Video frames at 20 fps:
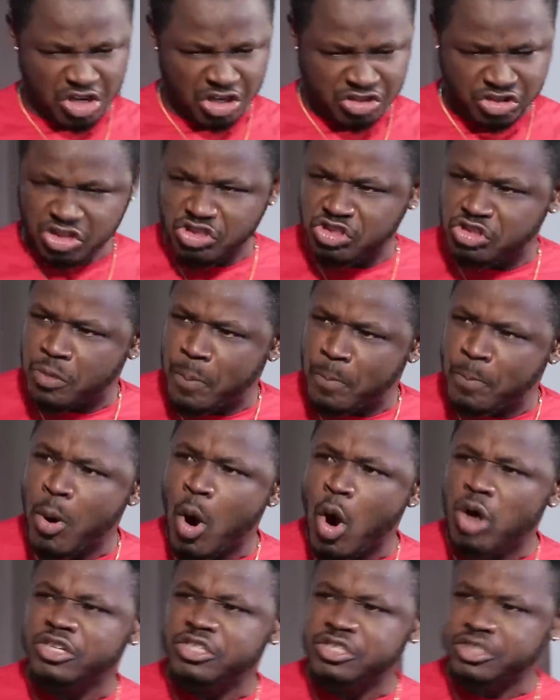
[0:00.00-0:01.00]
This is the
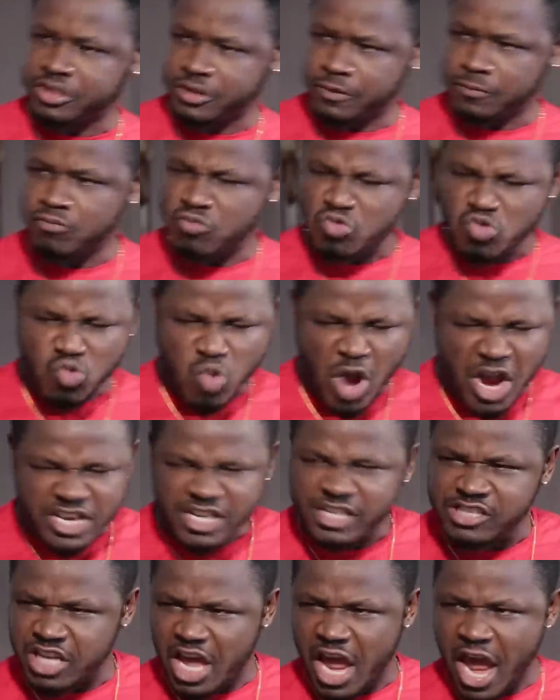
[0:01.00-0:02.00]
point where
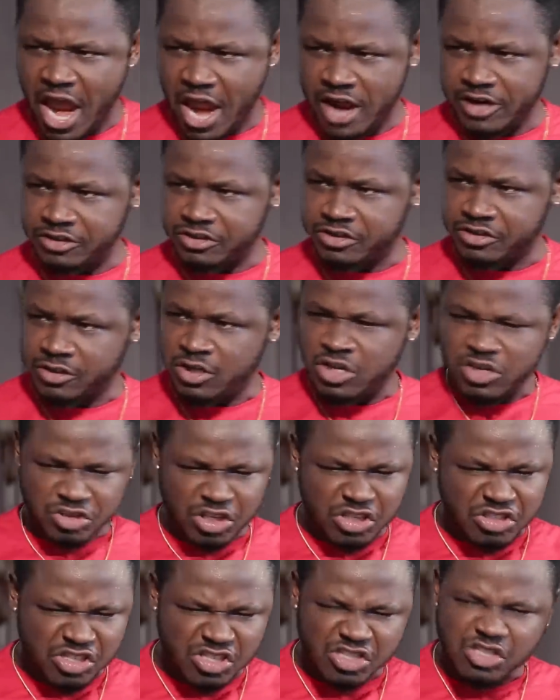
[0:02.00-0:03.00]
this ends.
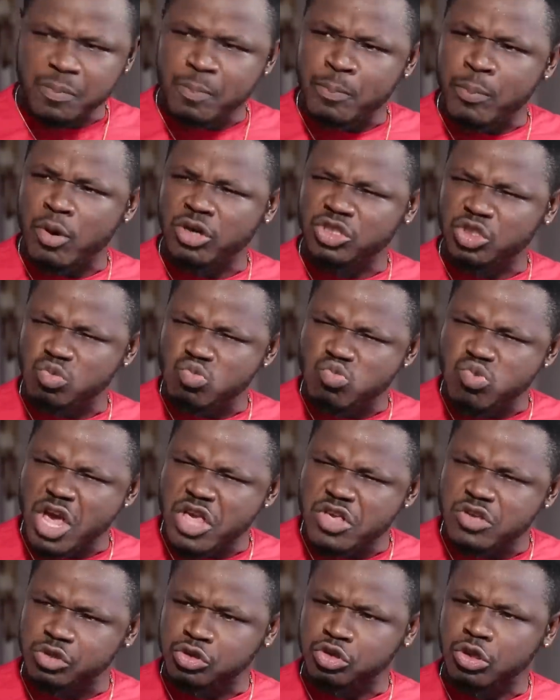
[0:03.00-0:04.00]
This is the point
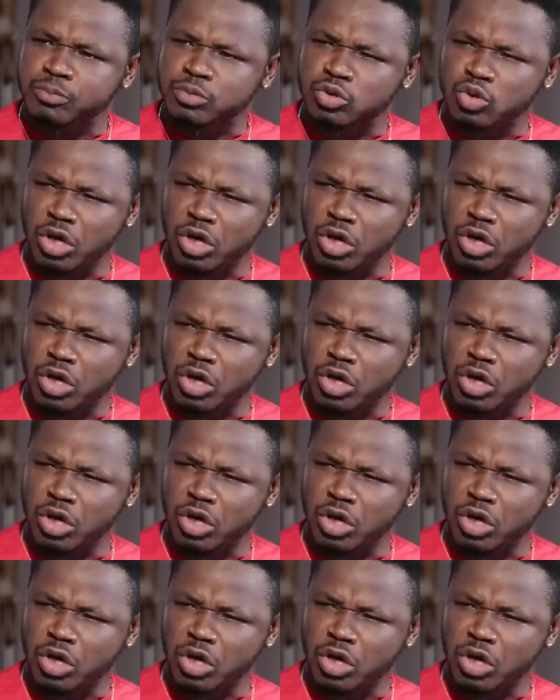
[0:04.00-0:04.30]
where you stop